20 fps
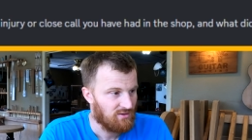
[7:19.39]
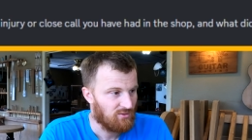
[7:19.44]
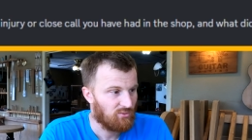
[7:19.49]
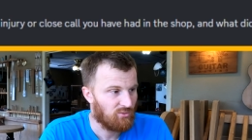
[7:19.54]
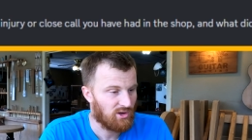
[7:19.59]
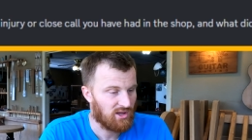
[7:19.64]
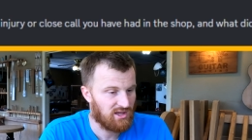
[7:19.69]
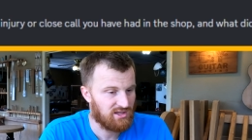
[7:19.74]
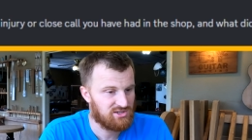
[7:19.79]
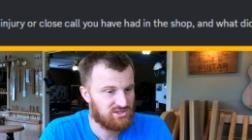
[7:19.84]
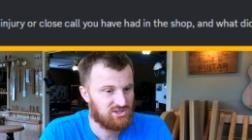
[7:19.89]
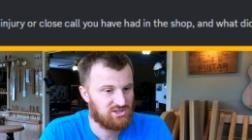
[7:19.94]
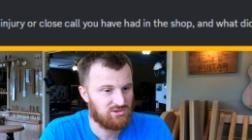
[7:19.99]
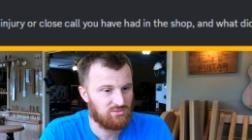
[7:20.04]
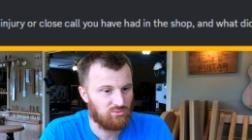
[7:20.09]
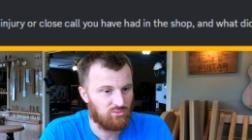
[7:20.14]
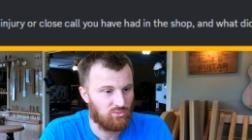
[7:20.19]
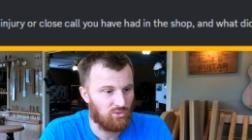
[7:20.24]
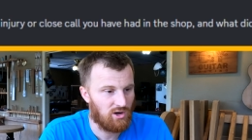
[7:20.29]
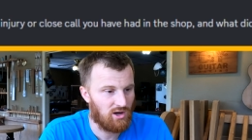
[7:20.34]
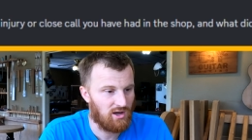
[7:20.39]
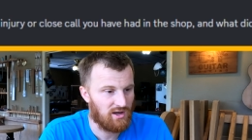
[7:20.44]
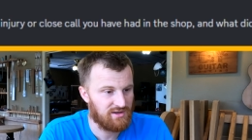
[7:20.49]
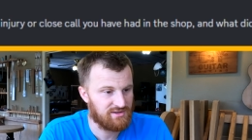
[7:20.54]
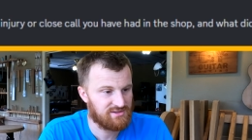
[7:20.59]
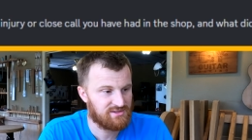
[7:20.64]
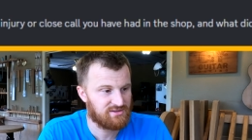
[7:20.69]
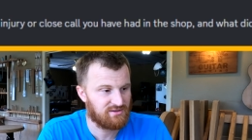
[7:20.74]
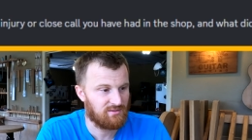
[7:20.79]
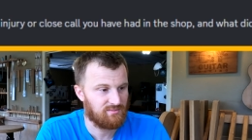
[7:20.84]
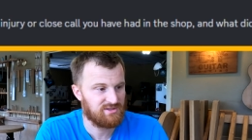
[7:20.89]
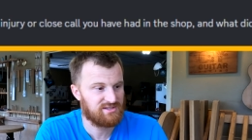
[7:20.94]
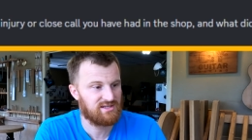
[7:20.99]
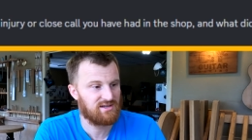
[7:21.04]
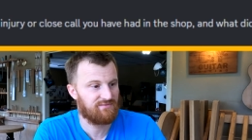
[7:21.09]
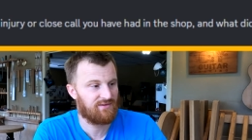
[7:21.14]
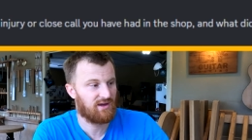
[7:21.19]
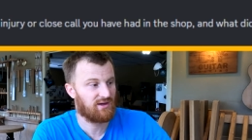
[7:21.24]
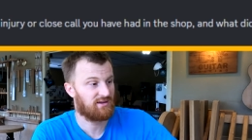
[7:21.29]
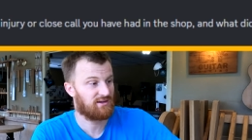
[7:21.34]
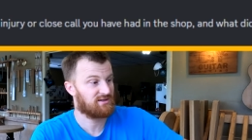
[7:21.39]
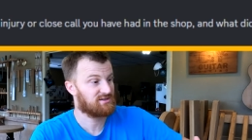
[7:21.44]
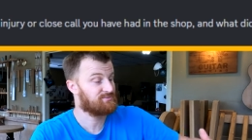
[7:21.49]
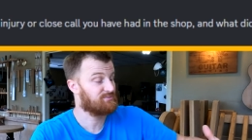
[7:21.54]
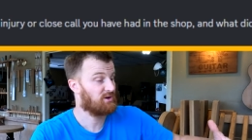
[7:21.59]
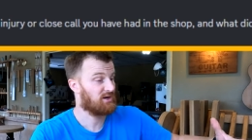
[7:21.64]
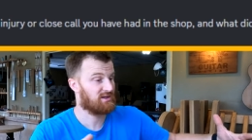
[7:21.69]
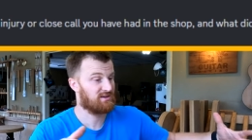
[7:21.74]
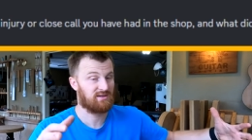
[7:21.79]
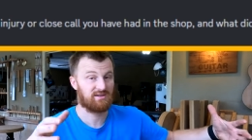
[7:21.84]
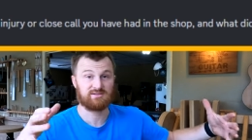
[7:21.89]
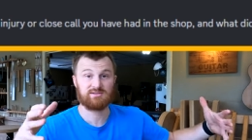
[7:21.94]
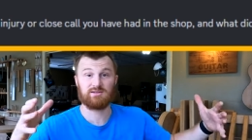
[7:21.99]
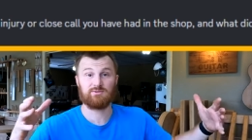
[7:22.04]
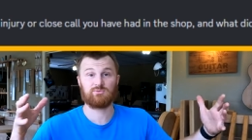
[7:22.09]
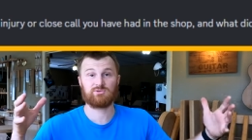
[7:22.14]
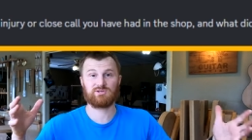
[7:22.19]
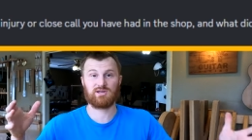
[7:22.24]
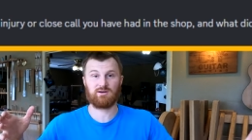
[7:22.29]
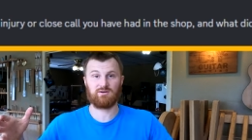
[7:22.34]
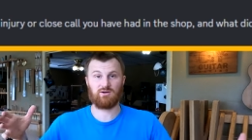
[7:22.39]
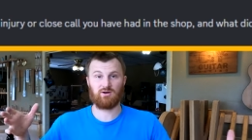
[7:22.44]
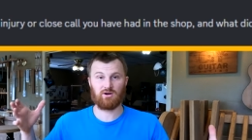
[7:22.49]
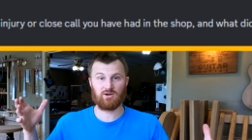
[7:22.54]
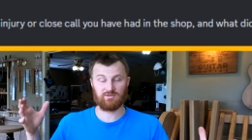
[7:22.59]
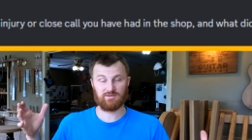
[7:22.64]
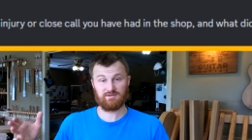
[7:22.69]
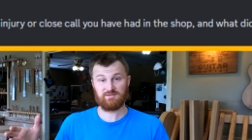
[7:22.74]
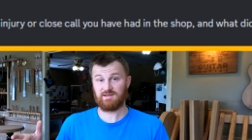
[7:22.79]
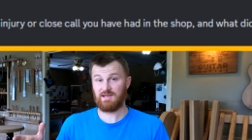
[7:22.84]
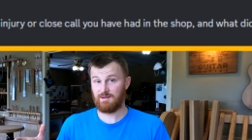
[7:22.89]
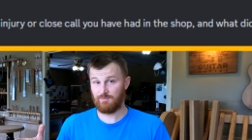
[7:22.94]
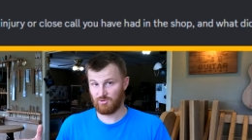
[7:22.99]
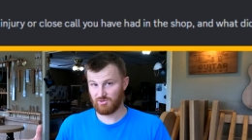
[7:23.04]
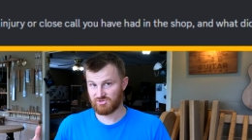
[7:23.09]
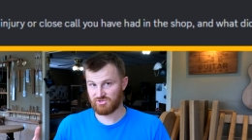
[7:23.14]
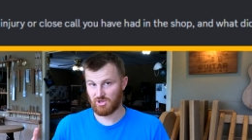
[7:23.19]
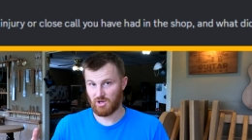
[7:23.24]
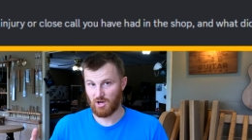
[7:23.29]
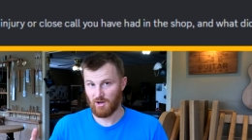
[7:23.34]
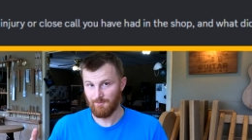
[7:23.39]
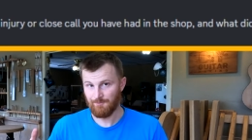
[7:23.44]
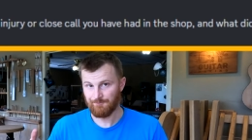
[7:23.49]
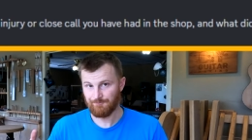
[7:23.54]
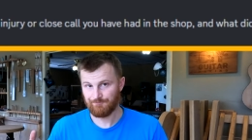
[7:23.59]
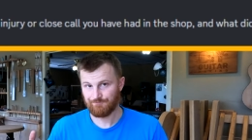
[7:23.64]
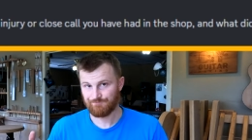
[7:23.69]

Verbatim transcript: which was, let me see if I can explain this. It was a, on the table saw.